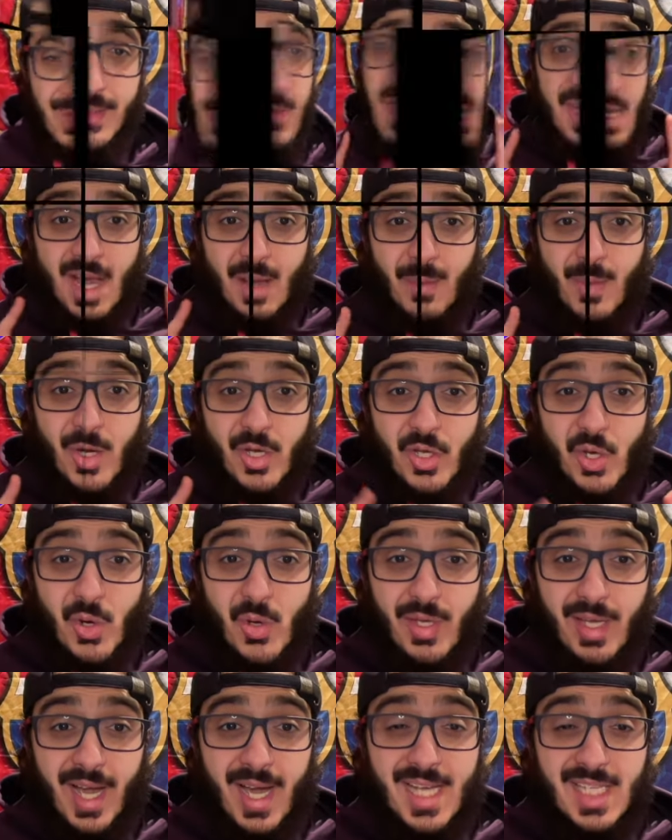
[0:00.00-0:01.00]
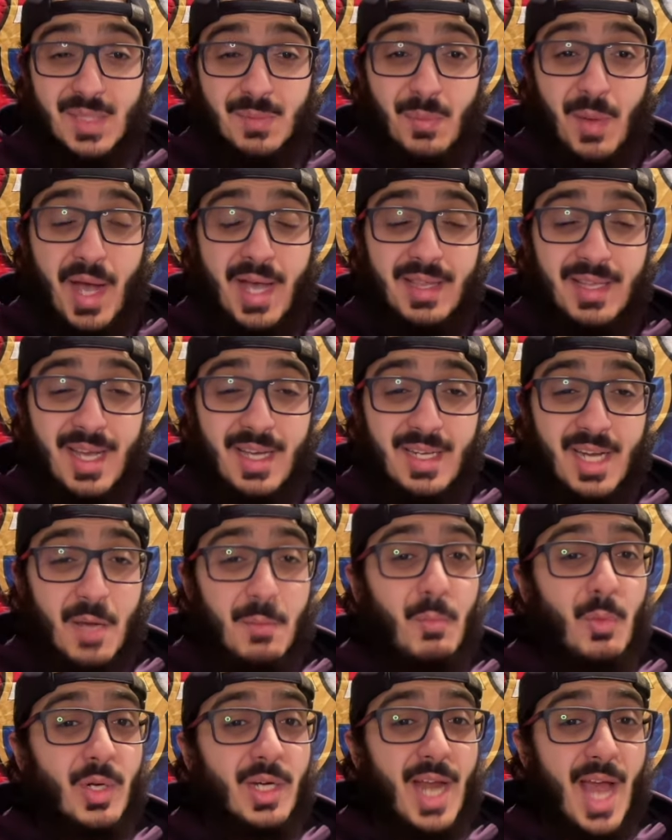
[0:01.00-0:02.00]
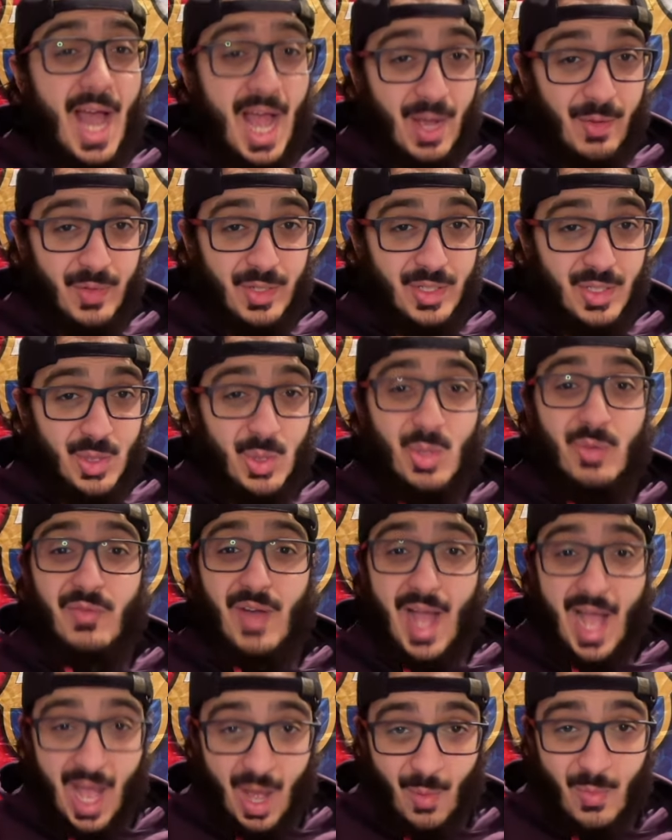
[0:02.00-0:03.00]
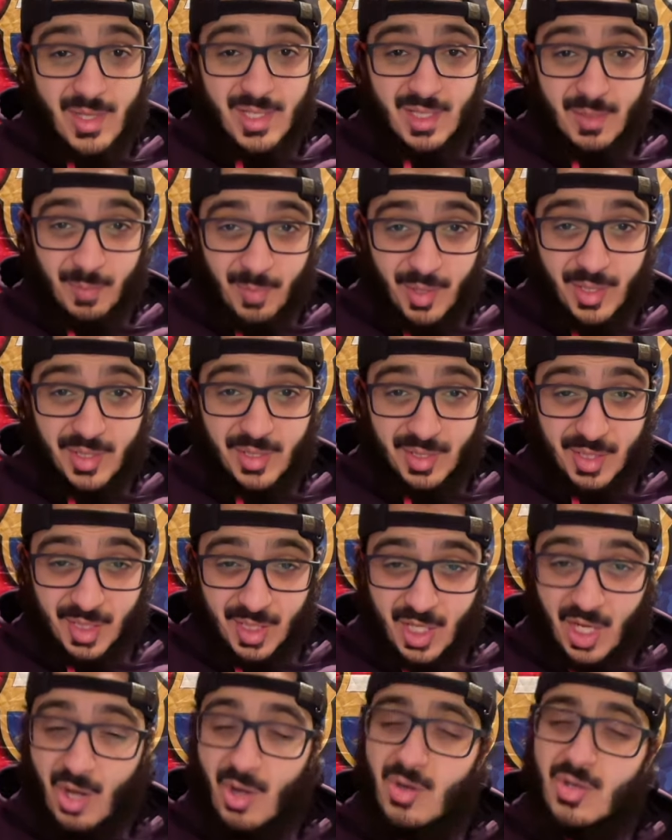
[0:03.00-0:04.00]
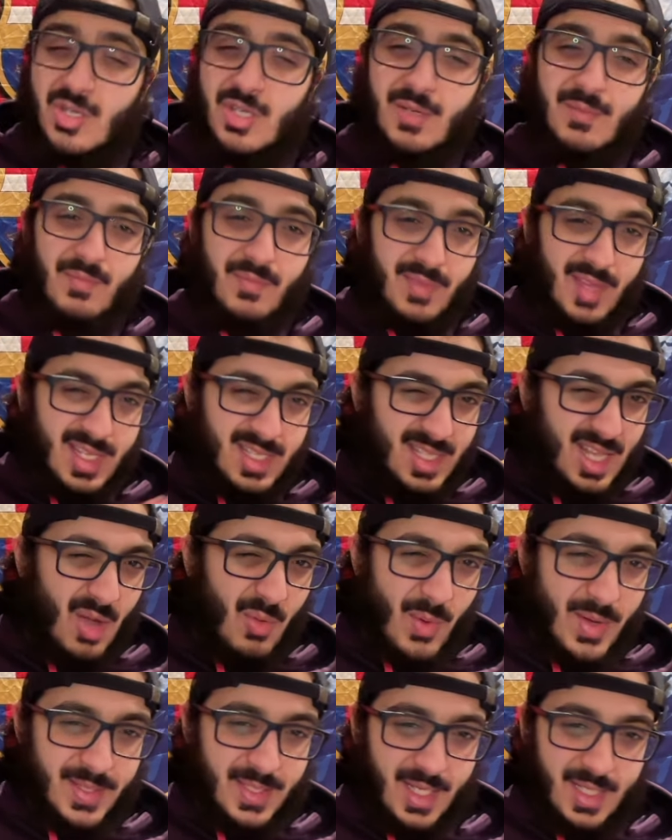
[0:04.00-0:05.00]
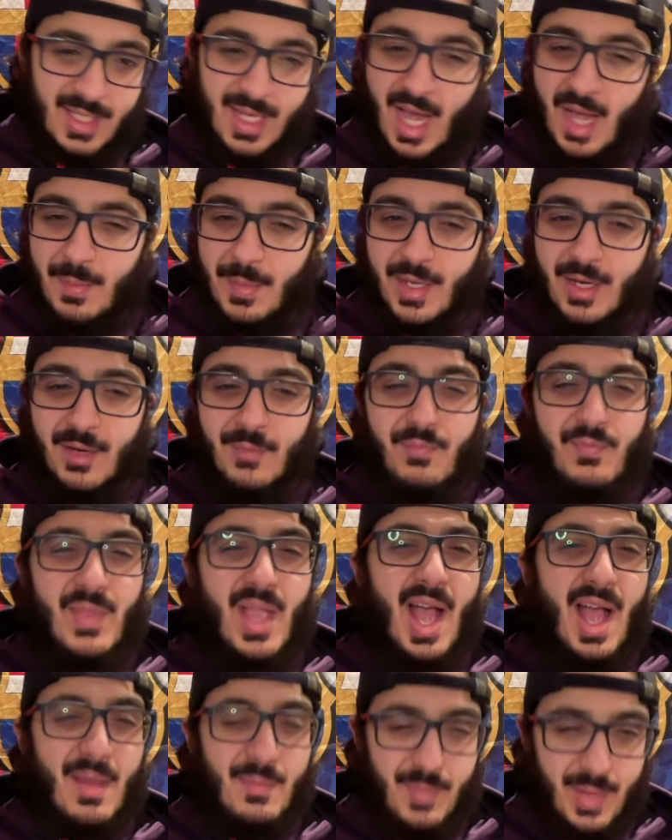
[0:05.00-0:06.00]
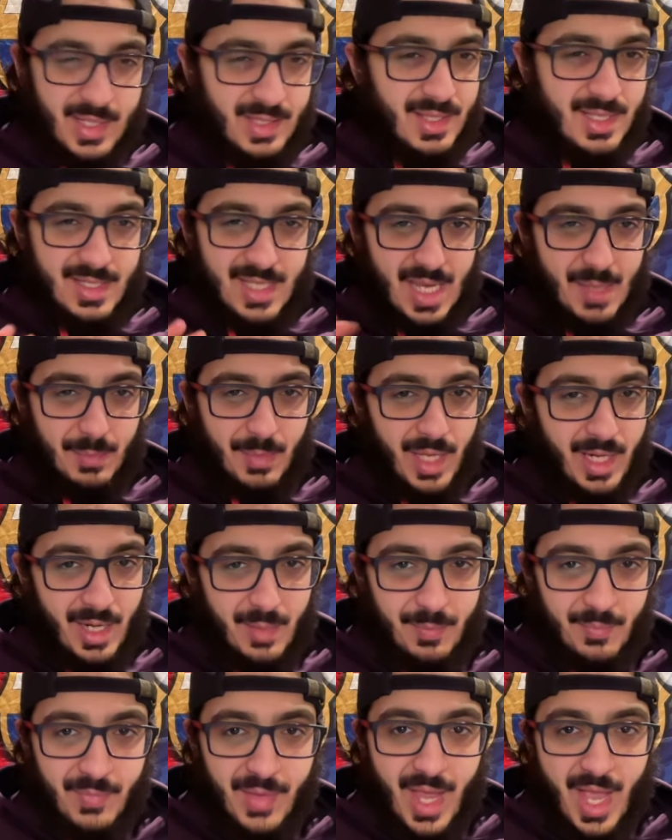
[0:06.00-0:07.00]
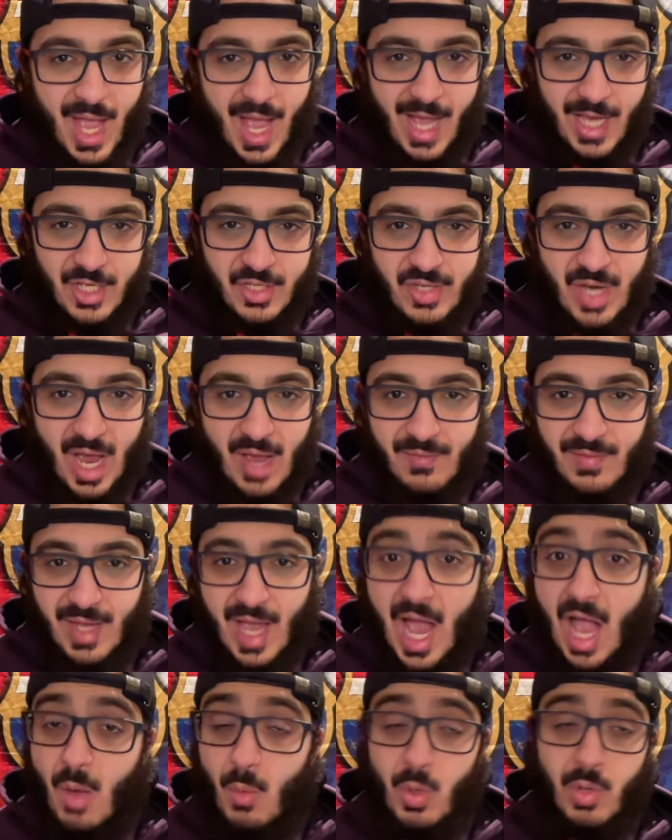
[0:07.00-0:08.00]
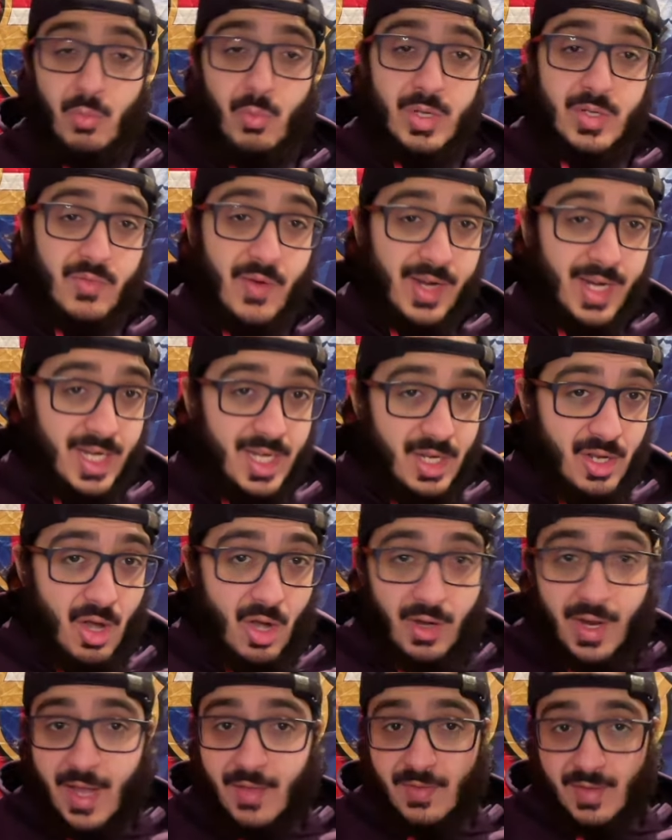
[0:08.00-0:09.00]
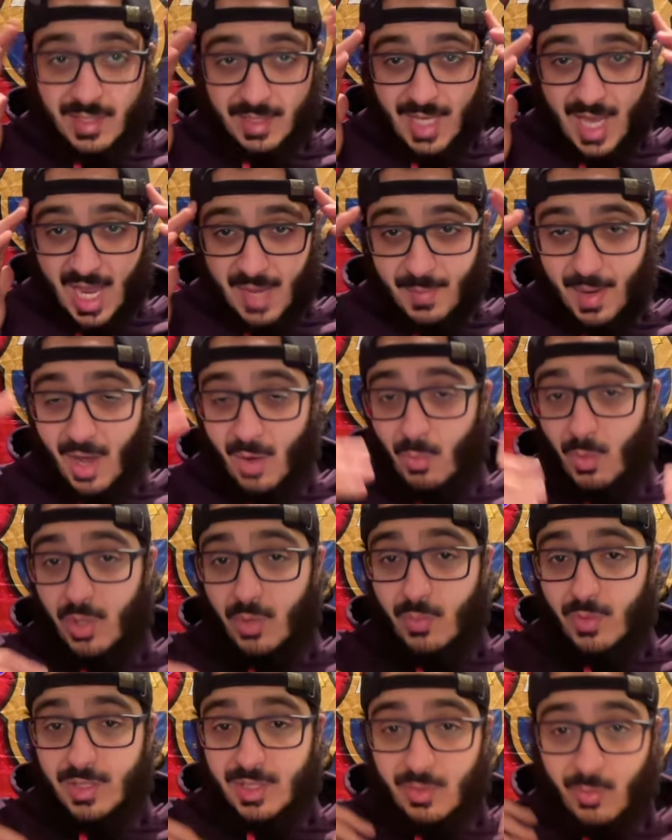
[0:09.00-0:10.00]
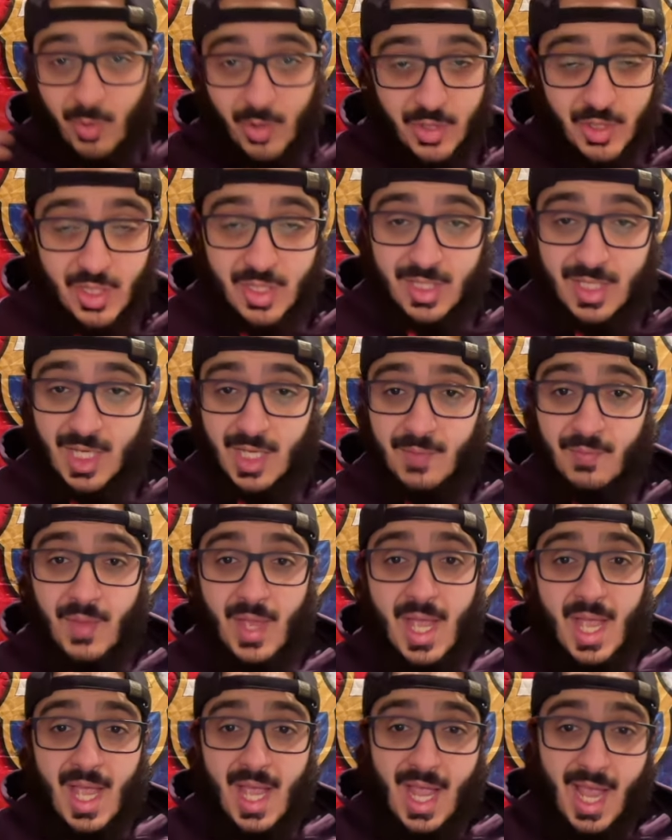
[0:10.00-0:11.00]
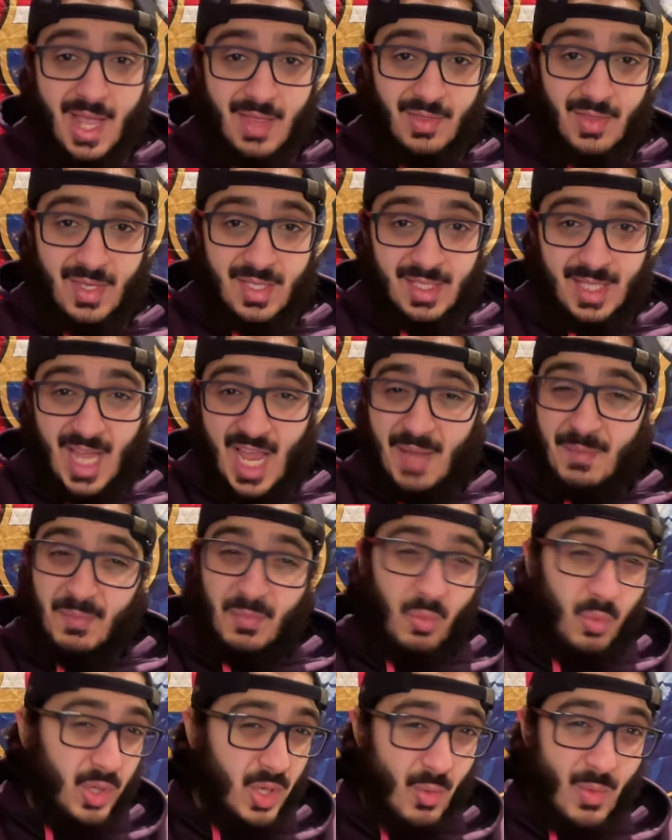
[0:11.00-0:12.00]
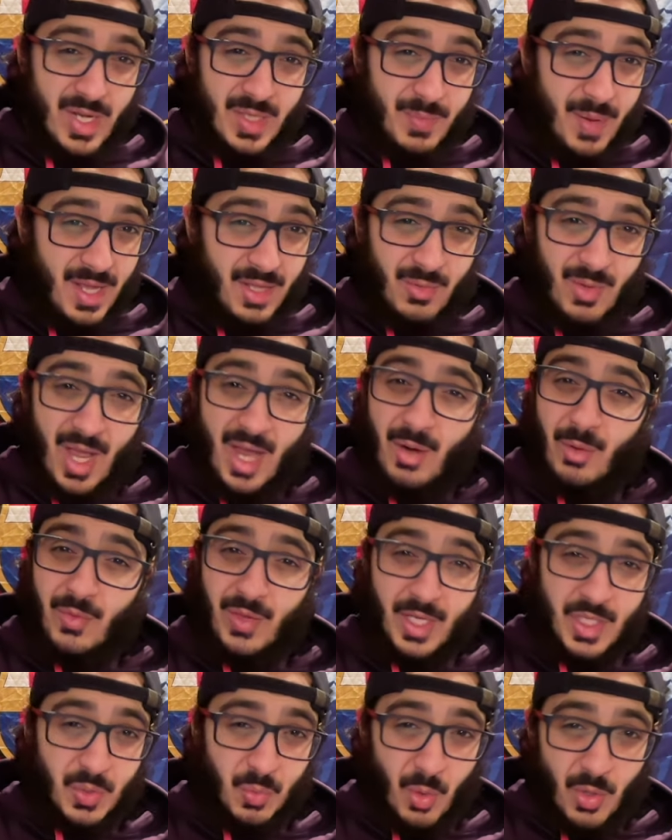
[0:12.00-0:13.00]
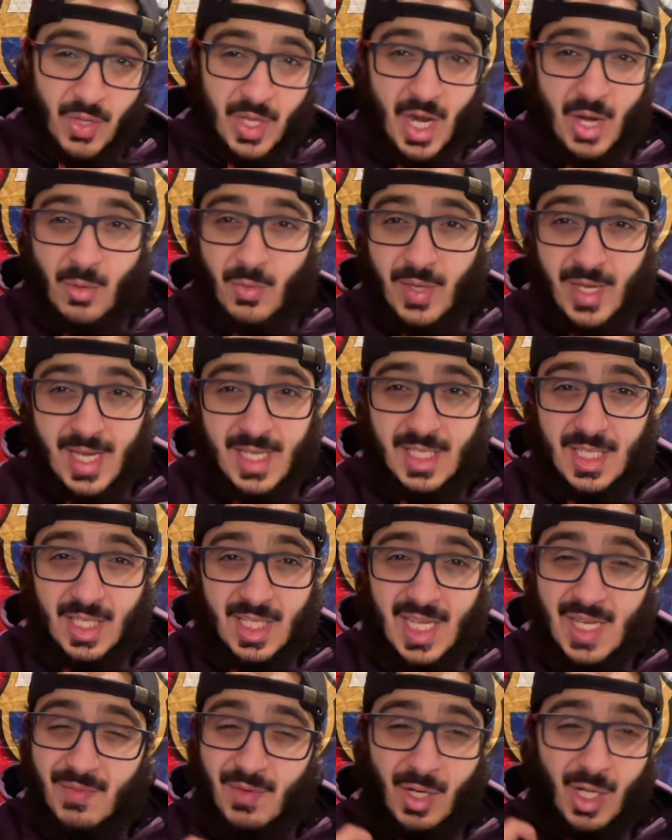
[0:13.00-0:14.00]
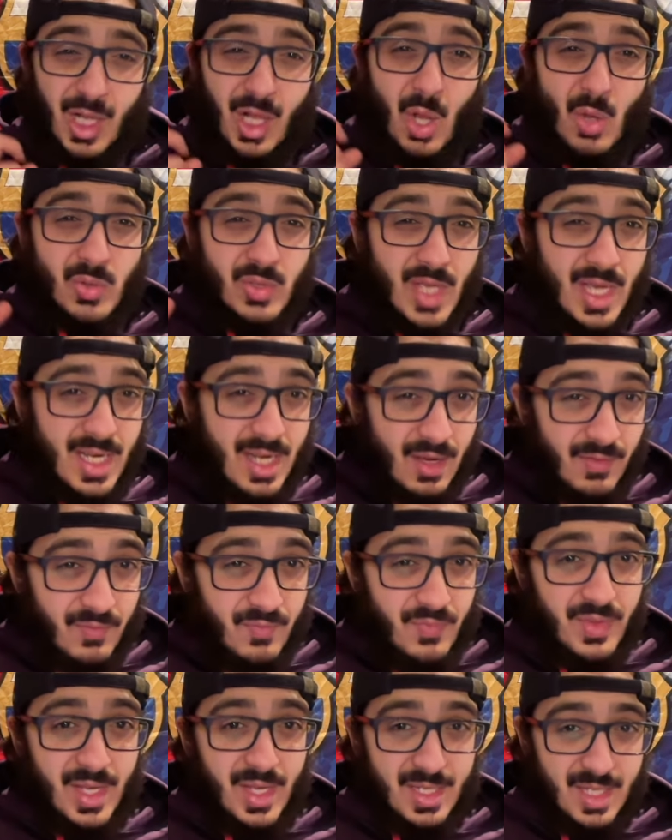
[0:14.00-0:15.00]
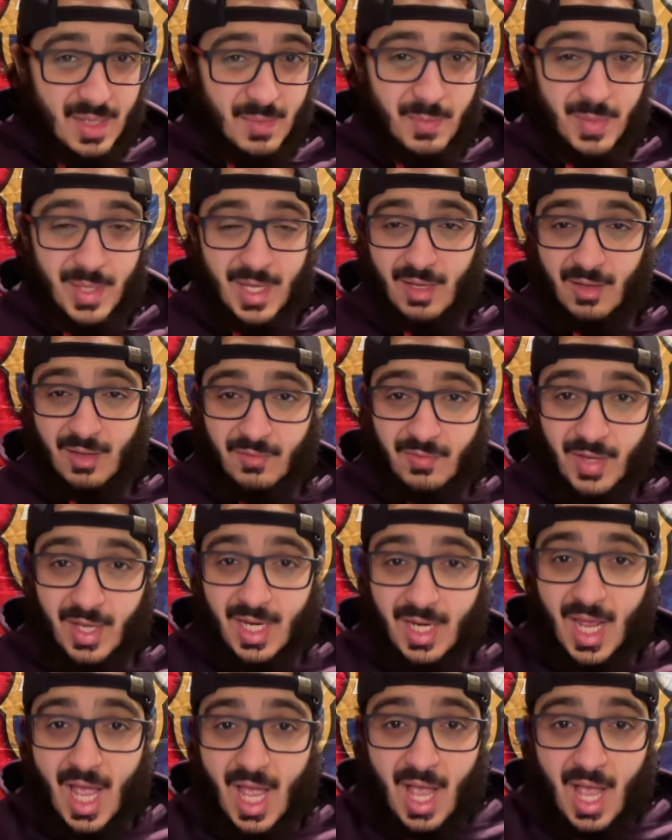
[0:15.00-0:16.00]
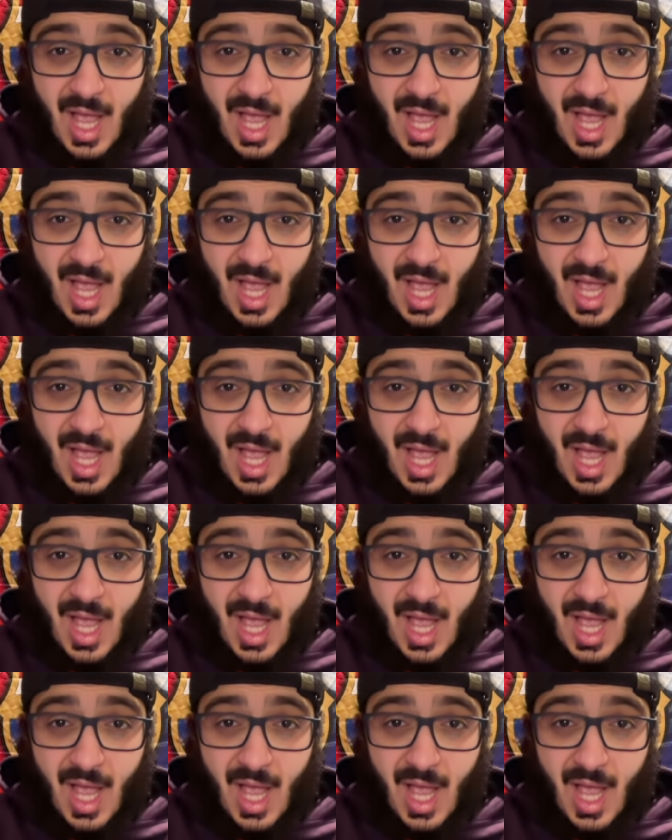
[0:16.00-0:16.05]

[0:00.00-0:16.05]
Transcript: Now I'm going to show you guys my lineup, what I would do if I was the Barcelona coach. Let's not waste any time here. I picked the same lineup as Xavi. I would risk Frankie de Jong in this game. I would risk Christensen in this game. Wouldn't risk Pedri. I don't think it's worth it. I don't think he's even close enough to being fit.